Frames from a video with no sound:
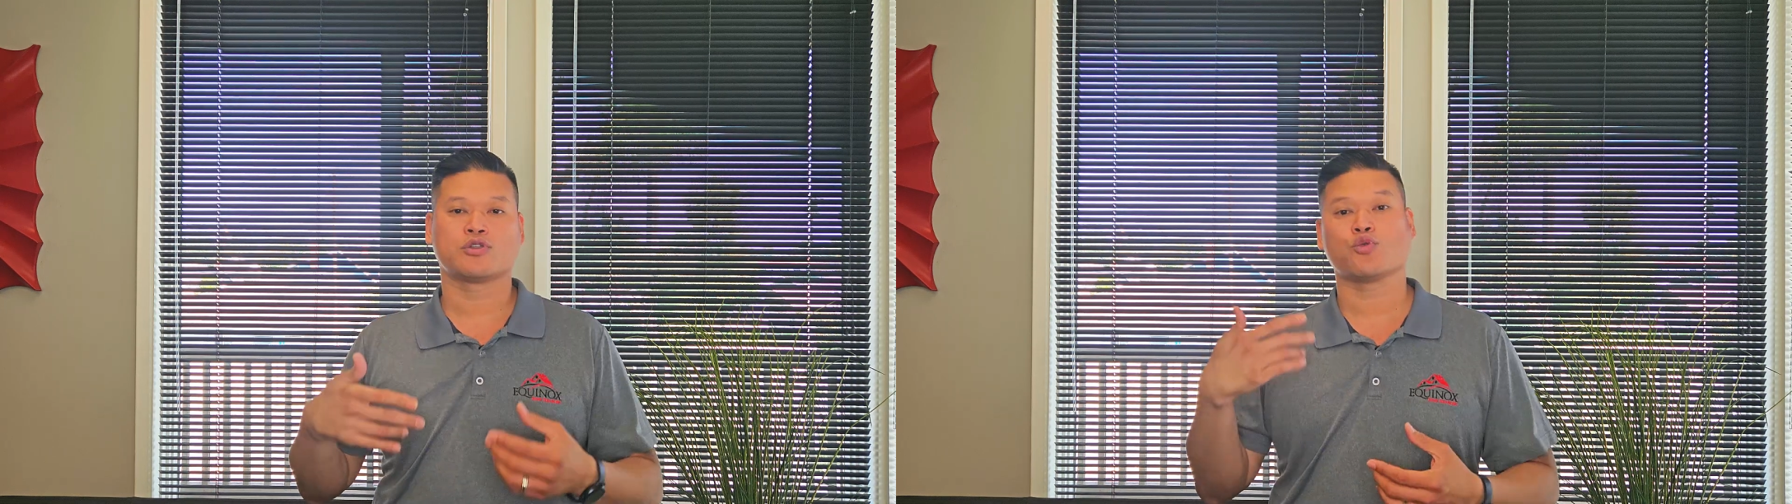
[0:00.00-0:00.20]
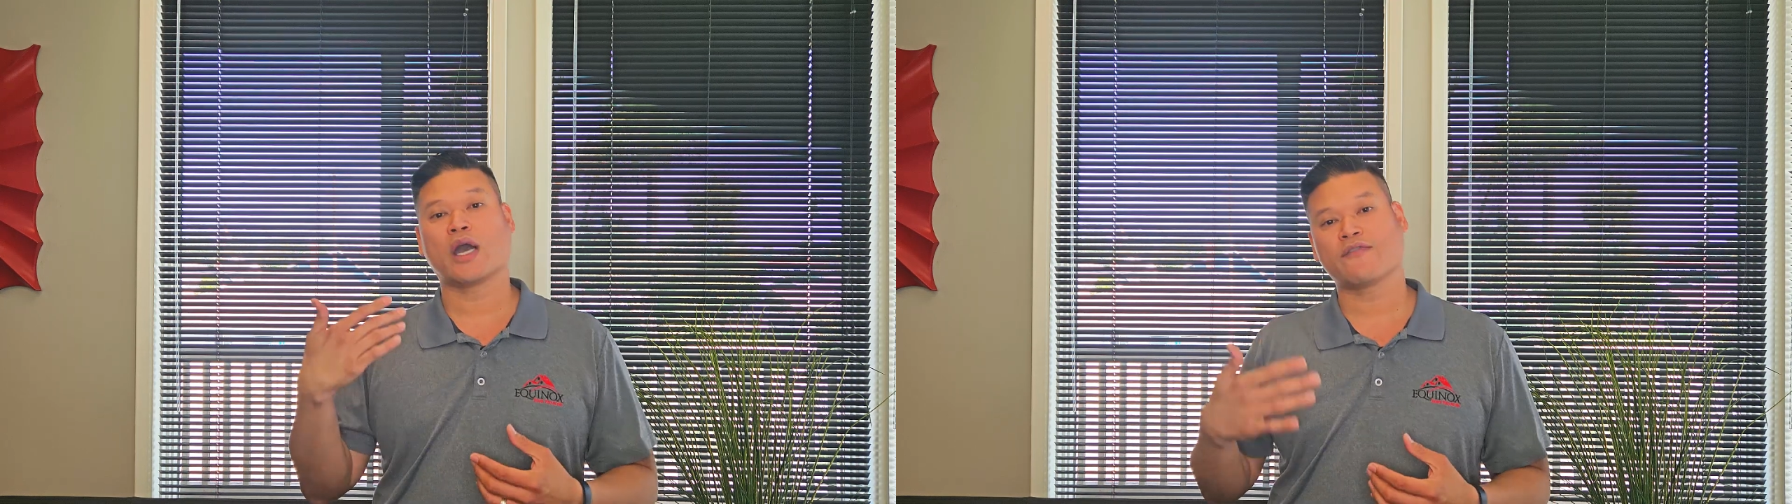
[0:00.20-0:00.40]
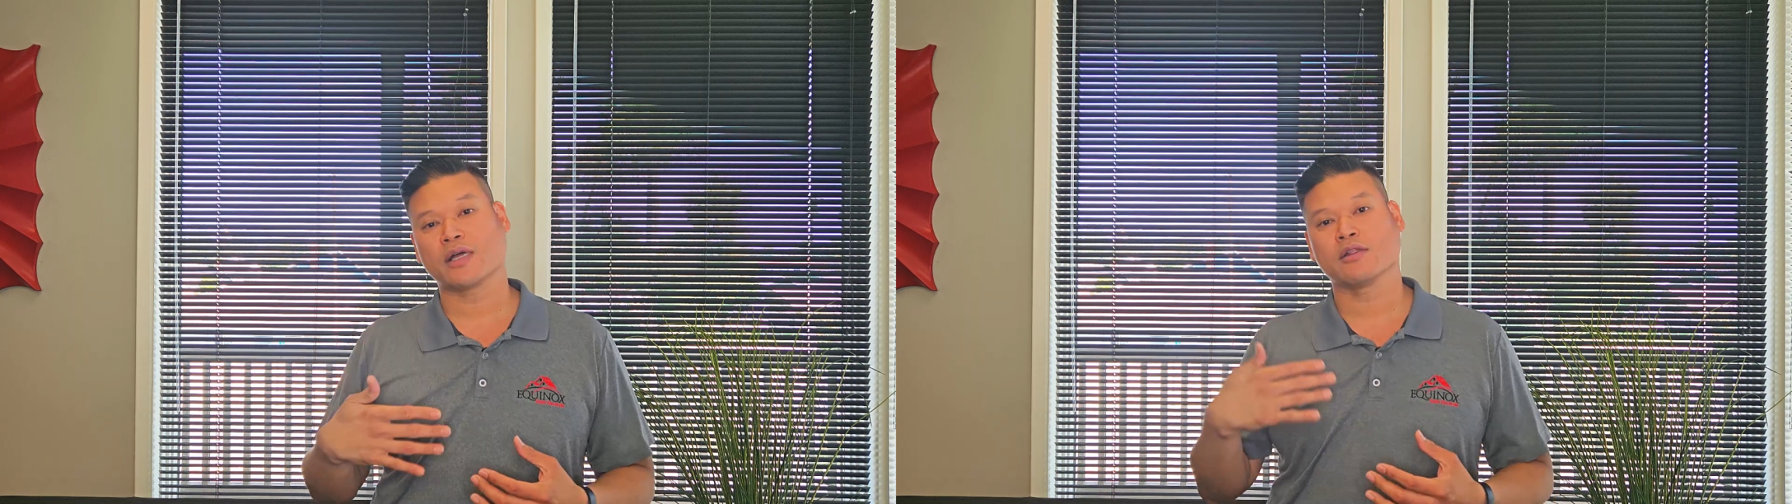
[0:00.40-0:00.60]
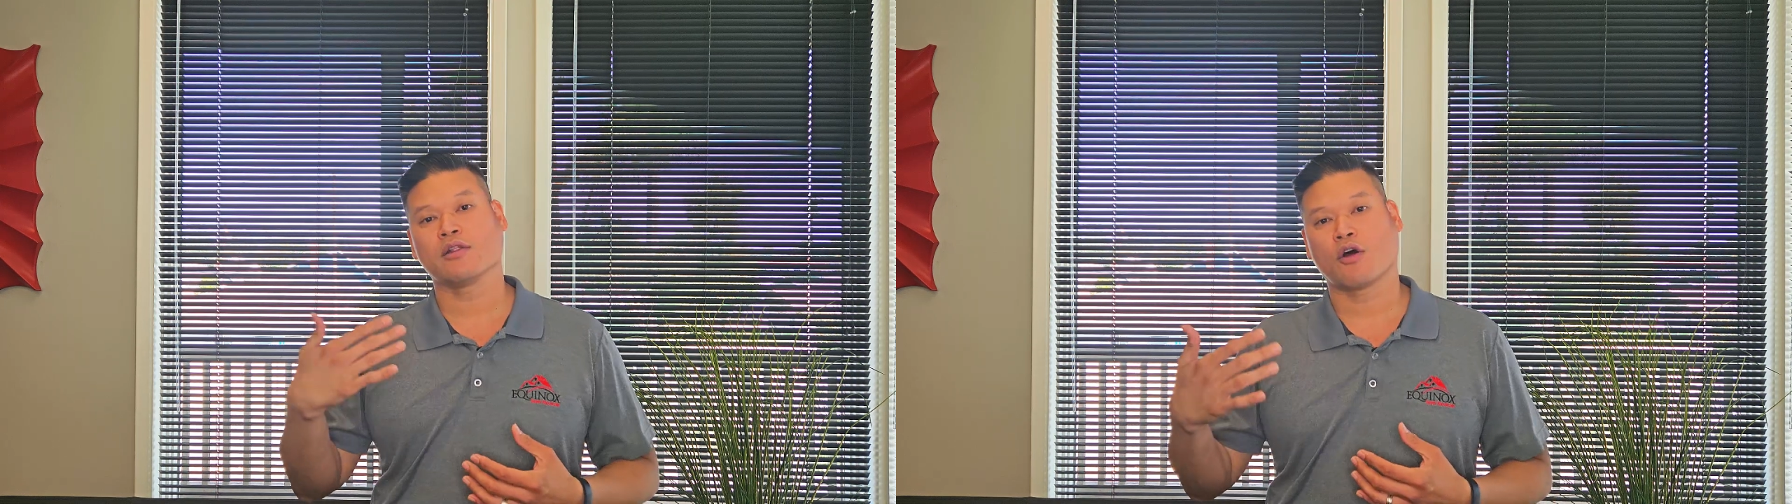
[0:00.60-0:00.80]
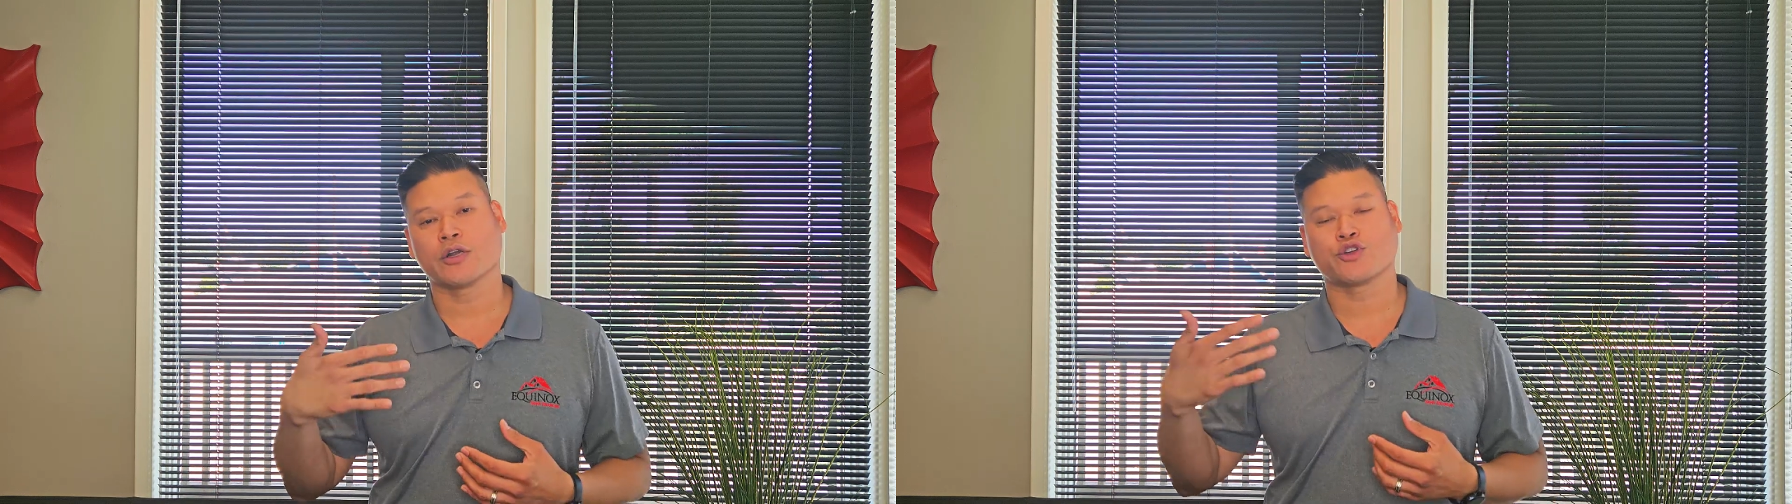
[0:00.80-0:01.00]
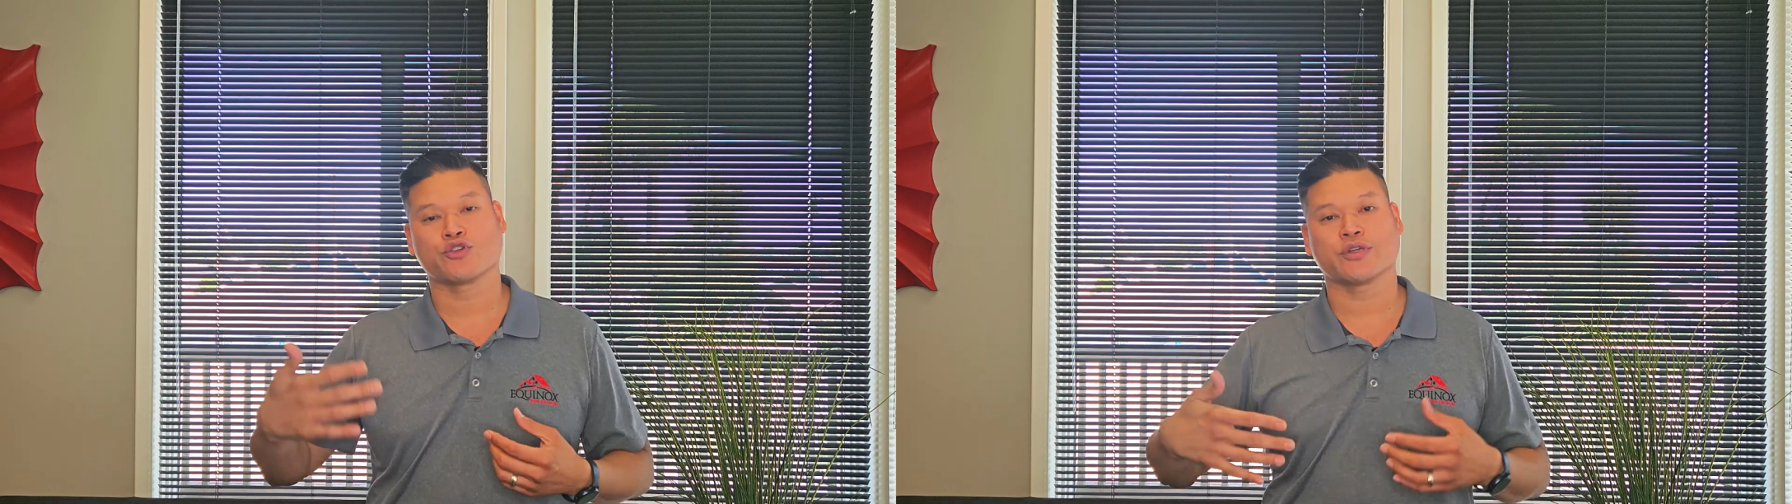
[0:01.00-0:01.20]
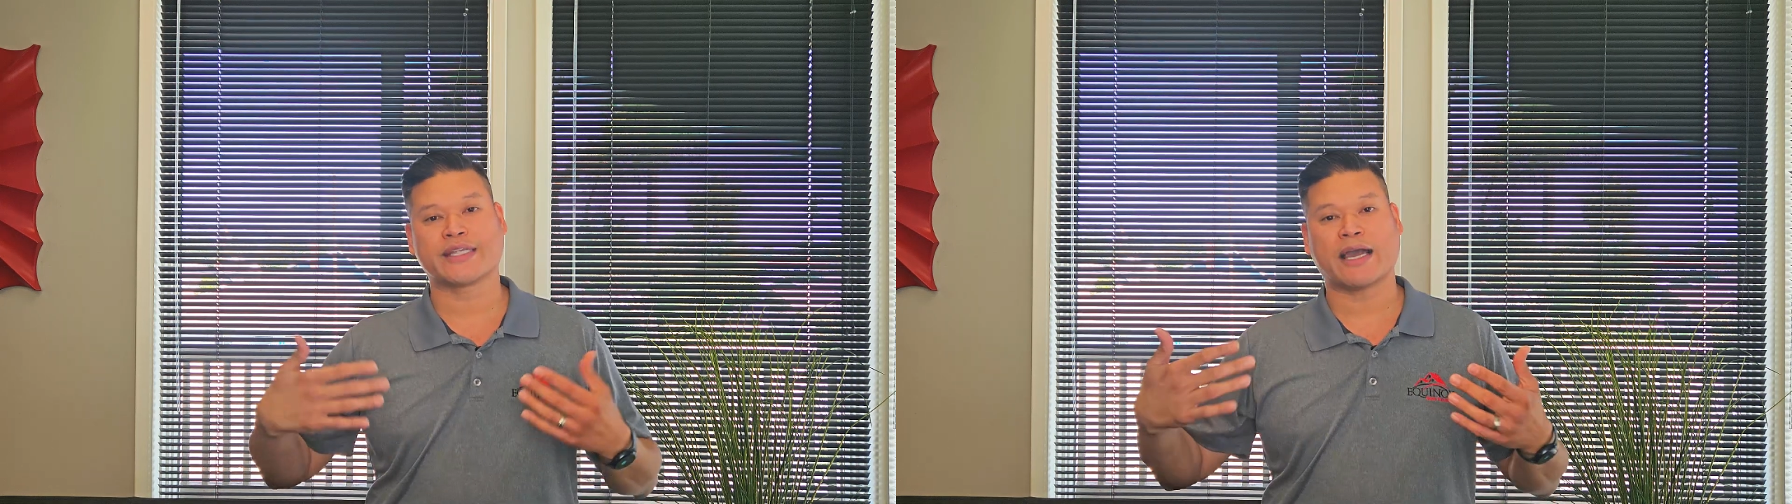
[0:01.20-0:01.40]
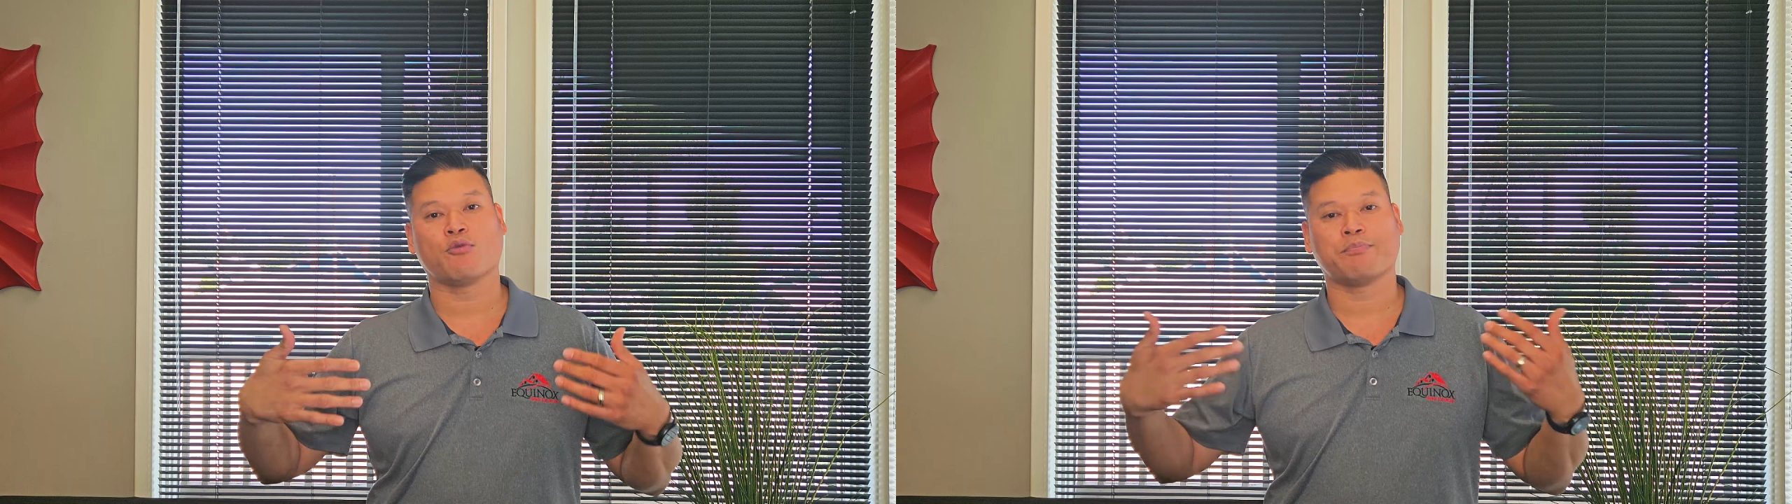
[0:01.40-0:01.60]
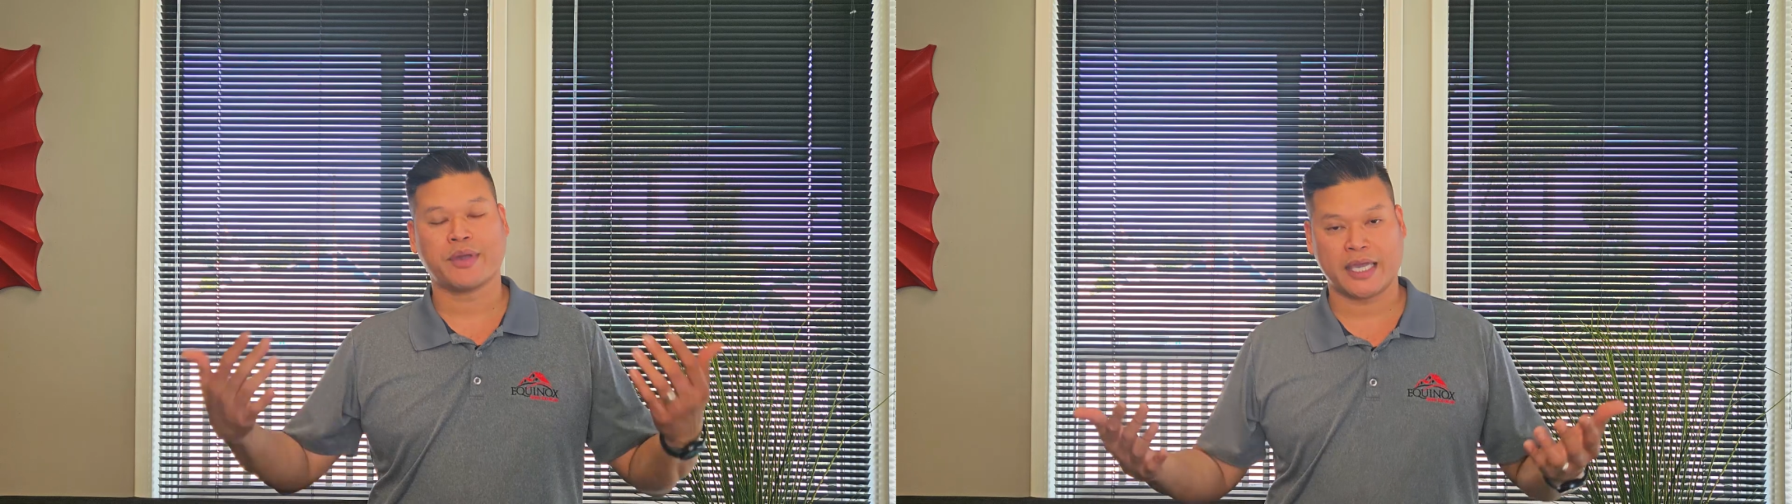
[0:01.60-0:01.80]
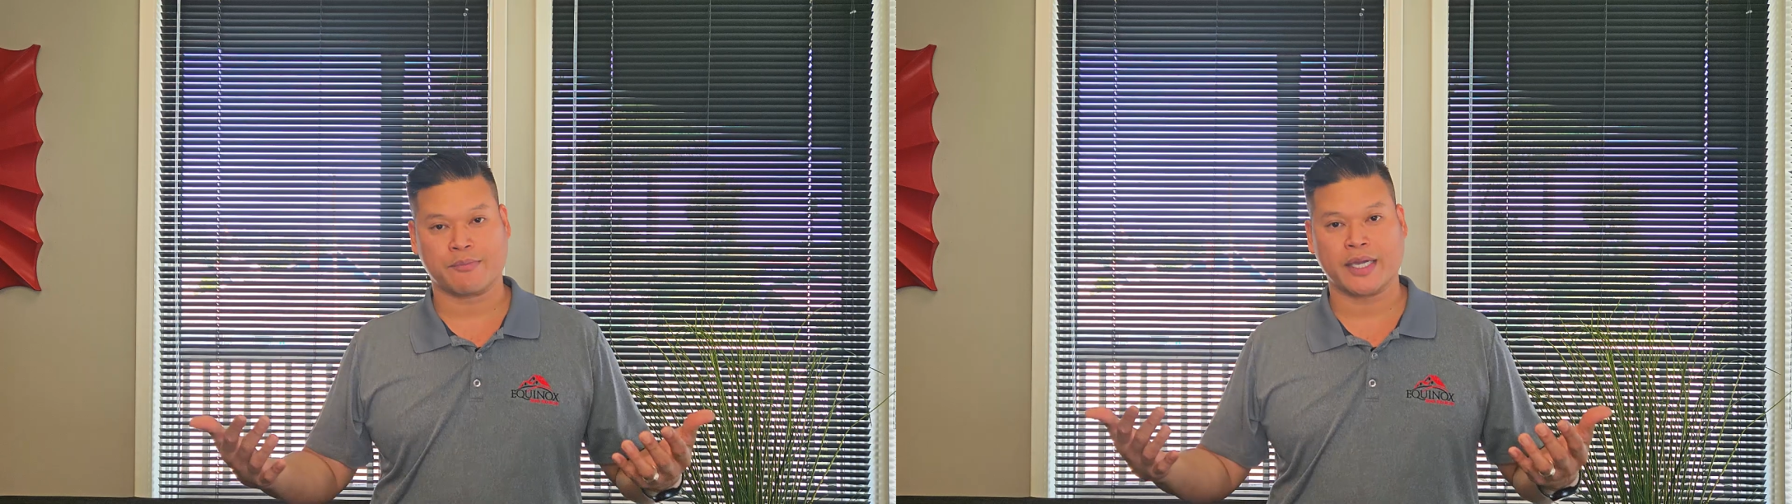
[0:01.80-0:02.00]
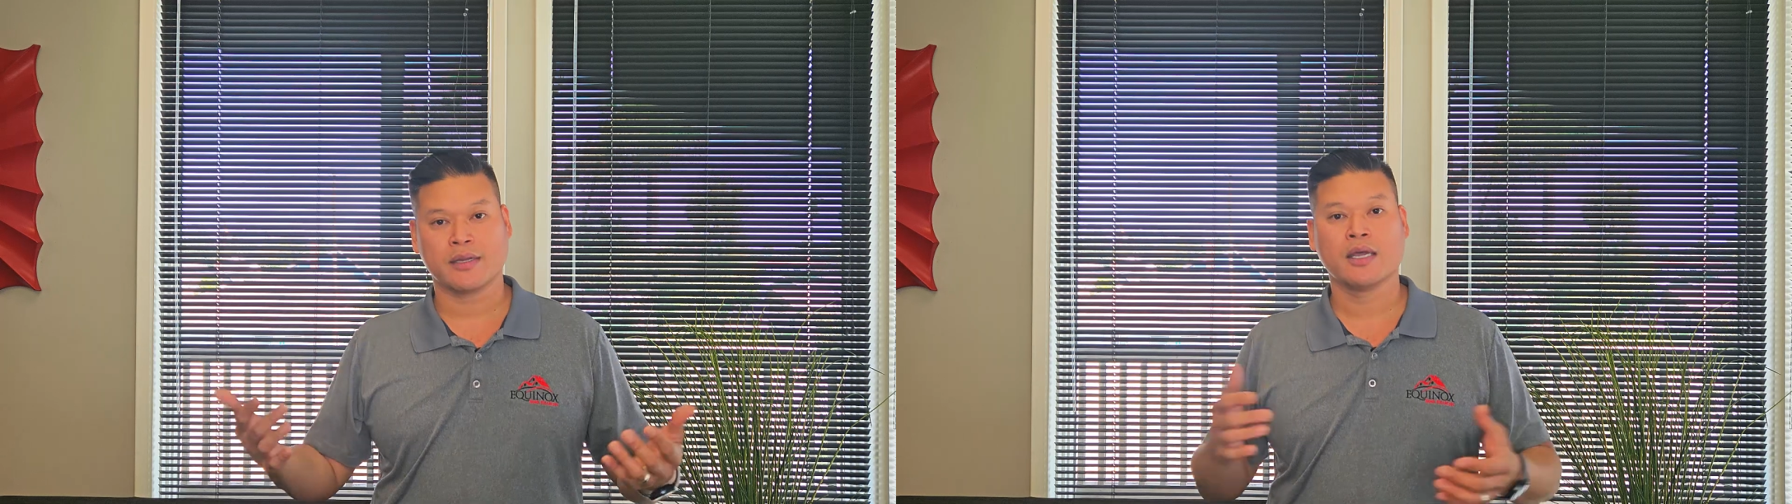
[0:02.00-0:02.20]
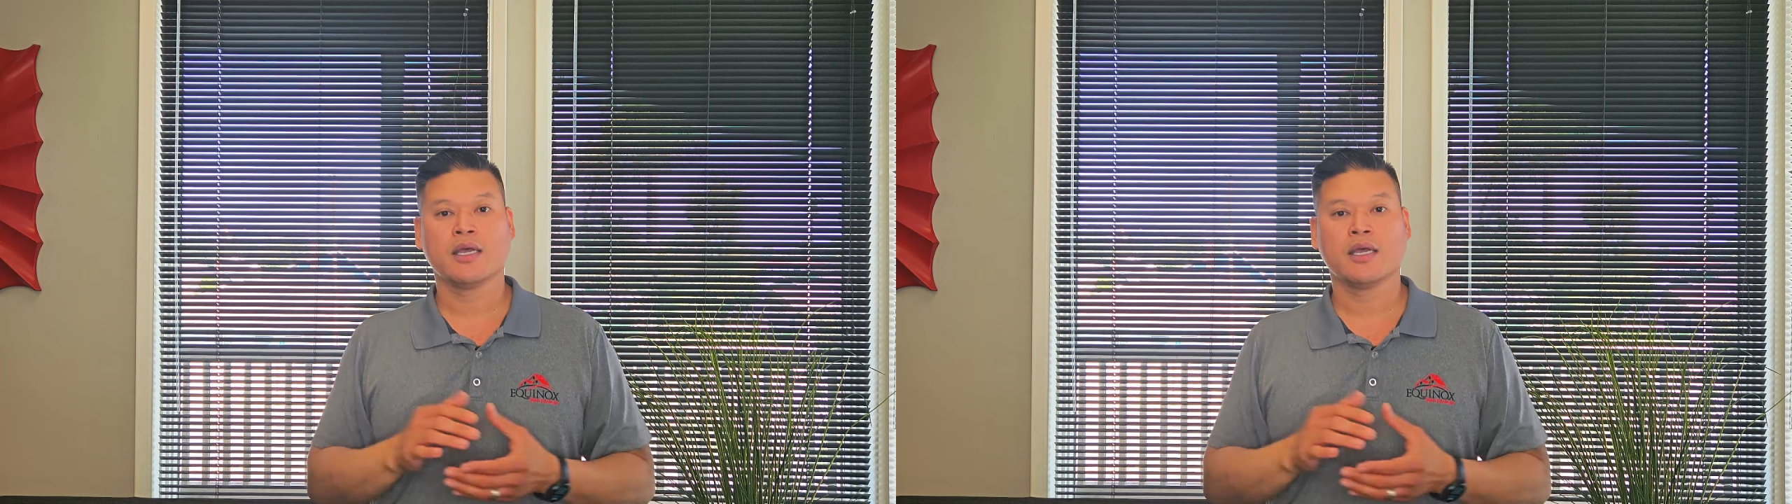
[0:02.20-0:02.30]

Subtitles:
who have a larger down payment.